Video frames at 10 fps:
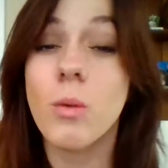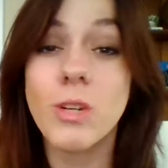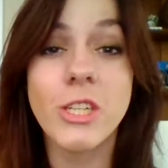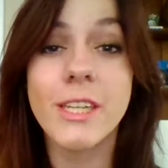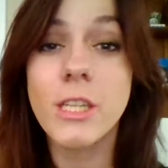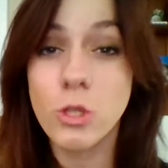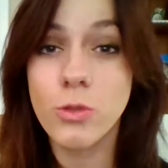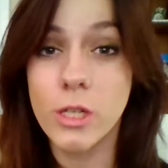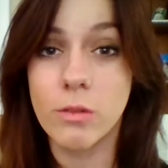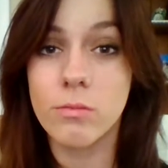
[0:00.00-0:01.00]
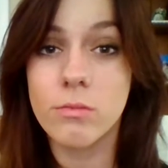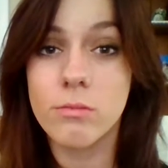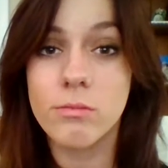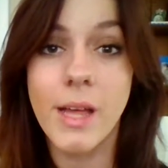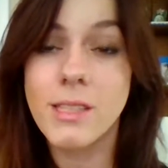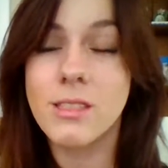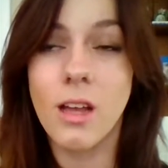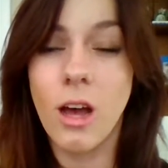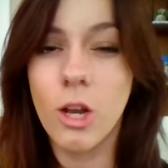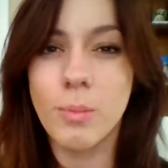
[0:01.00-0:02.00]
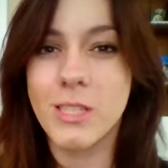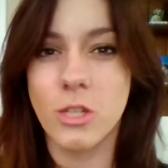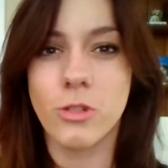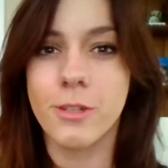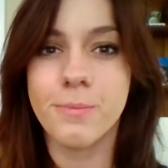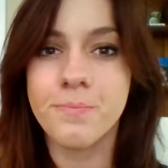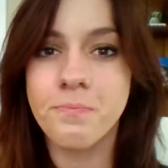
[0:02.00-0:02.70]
which is true. That's 100% true.